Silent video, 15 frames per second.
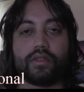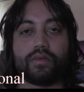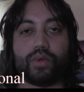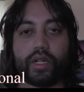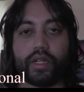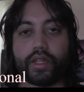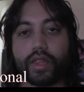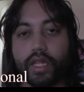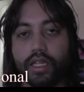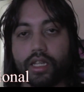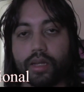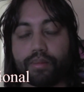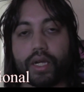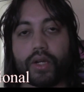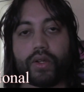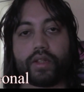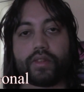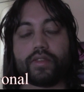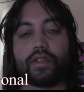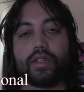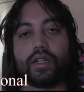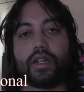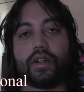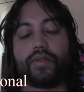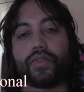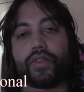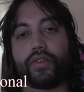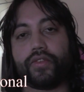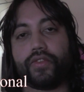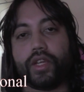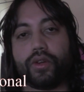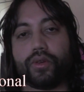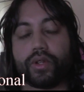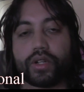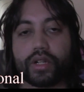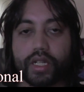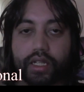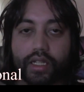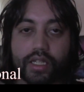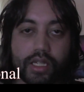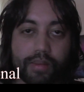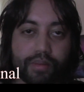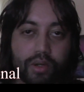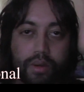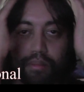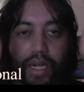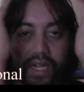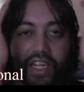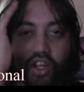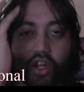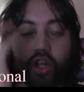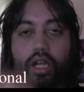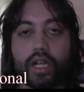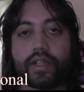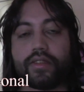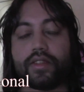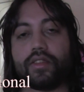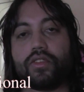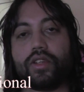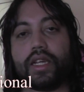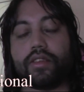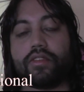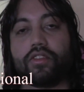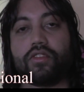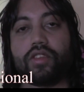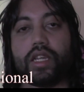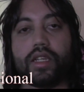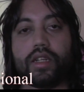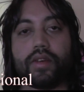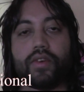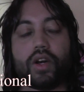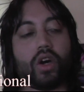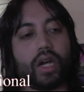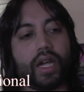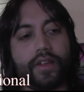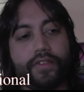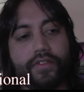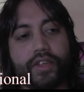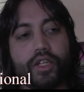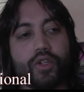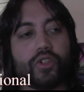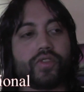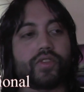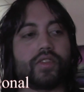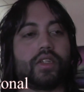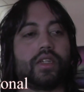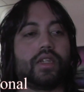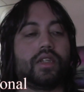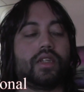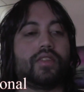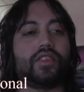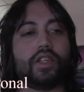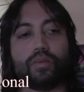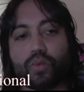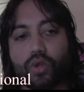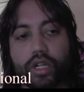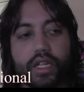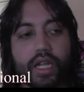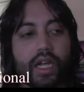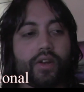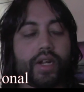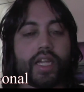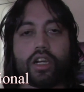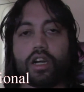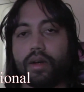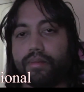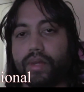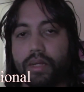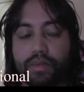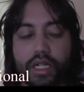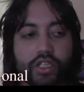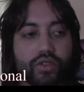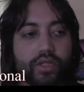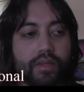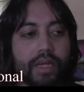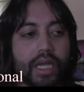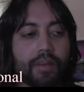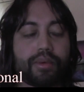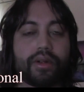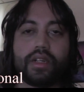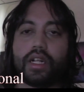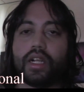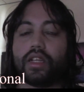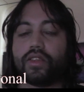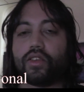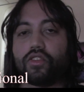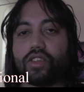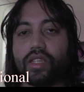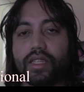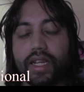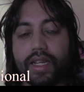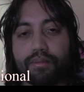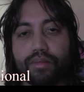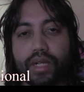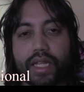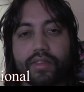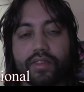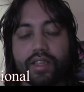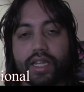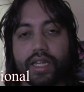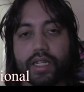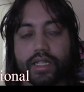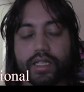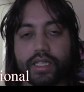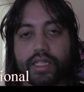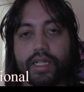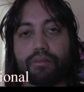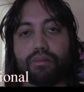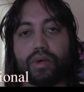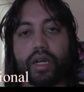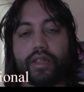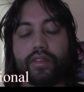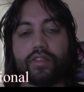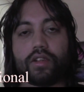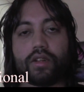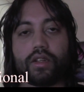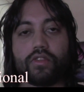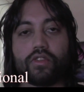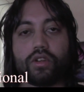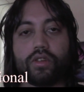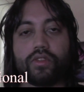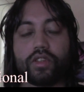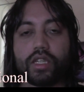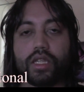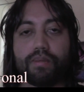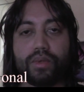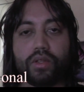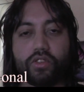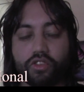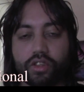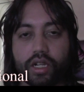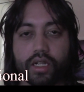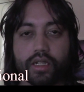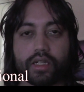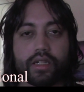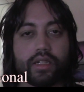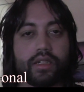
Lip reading: Really think about it. The failure can keep your mind locked into that state of, oh, I failed, didn't work out, I can't make my dream happen. You see, that mentality, that mindset is going to keep you stuck.